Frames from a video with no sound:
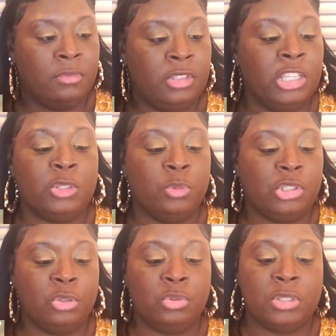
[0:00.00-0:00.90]
This one
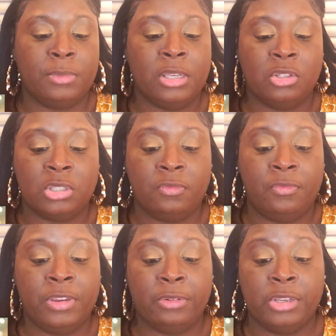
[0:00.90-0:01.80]
too smells
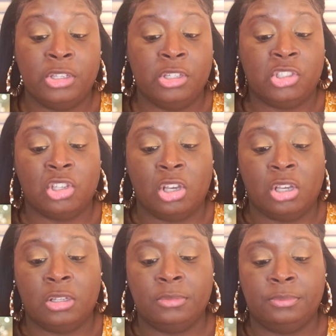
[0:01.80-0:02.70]
very good,
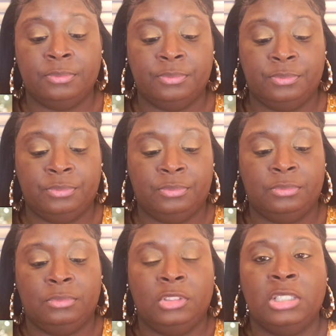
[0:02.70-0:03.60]
y'all.
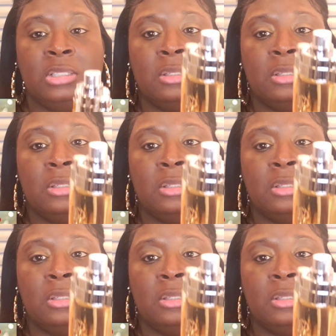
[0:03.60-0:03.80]
This is